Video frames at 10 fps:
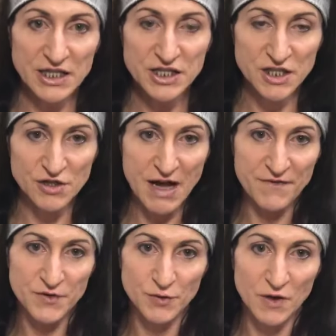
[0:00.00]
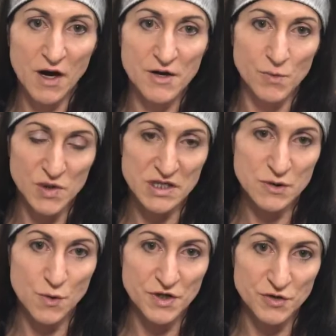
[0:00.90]
that you have to rely on what's
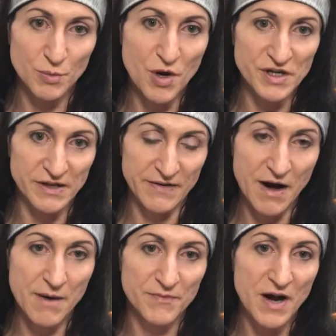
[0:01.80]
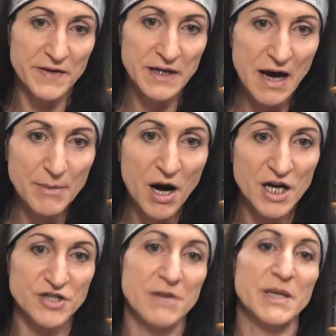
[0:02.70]
stored in your body via the
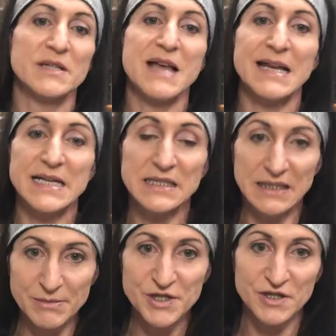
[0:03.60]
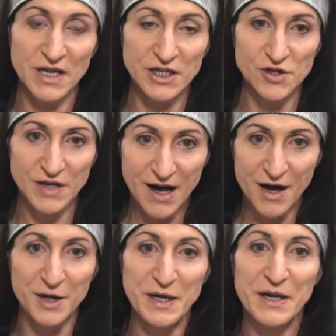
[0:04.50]
carbohydrate, because that is limited. Like, you
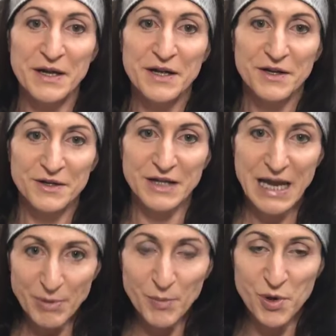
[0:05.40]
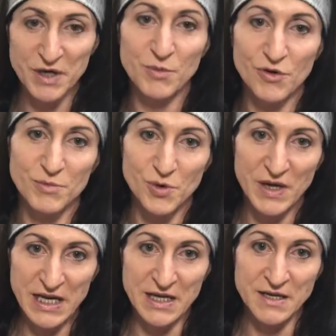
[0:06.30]
can't keep on putting more and more
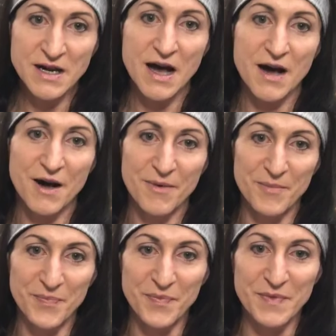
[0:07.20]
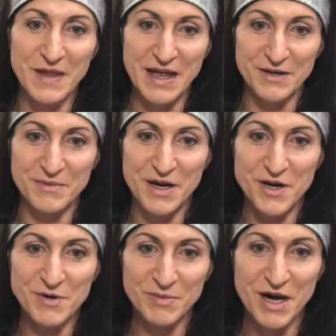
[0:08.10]
in. And I know
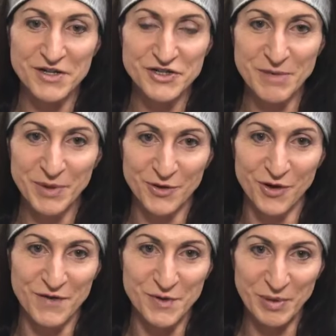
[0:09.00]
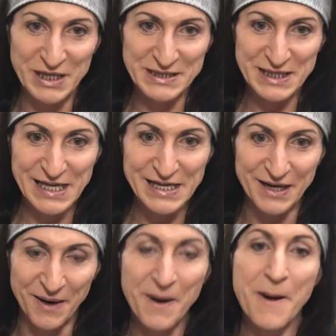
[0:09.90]
I'm kind of jumping all over the place
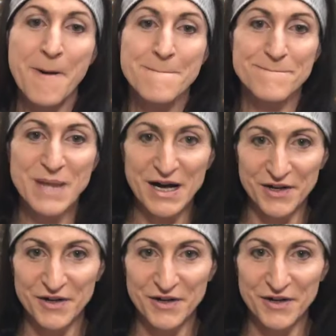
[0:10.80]
here, but